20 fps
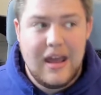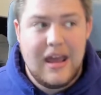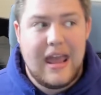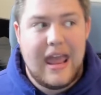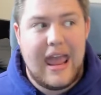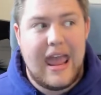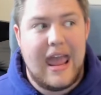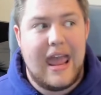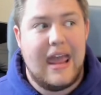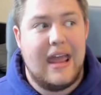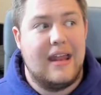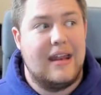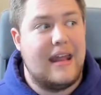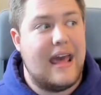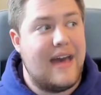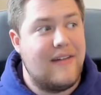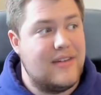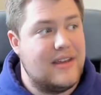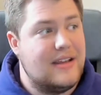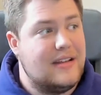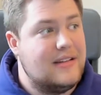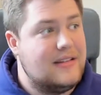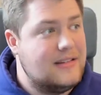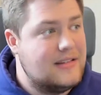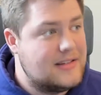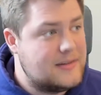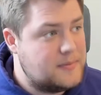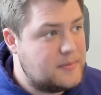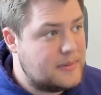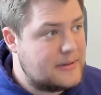and having
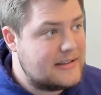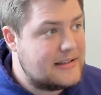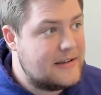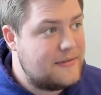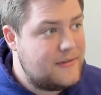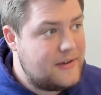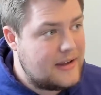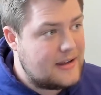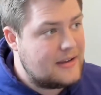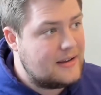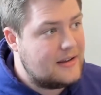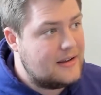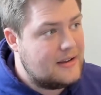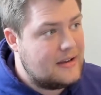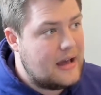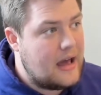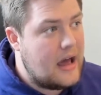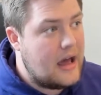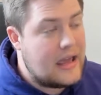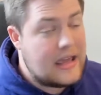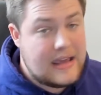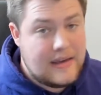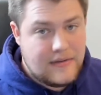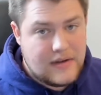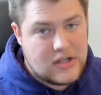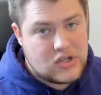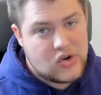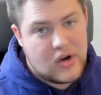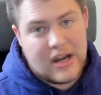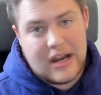specific EV
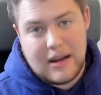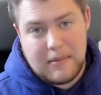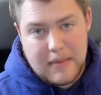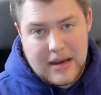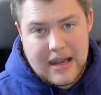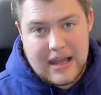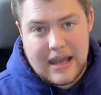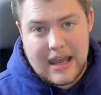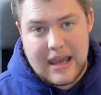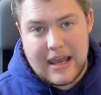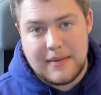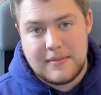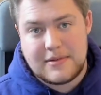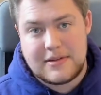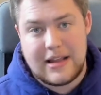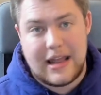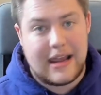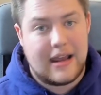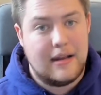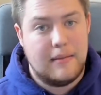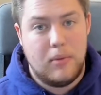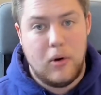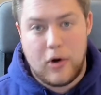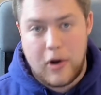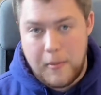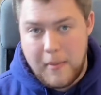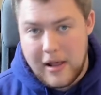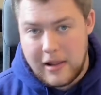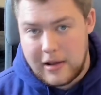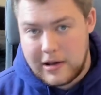training mini games like
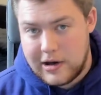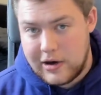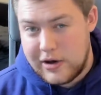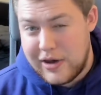Pokepelago.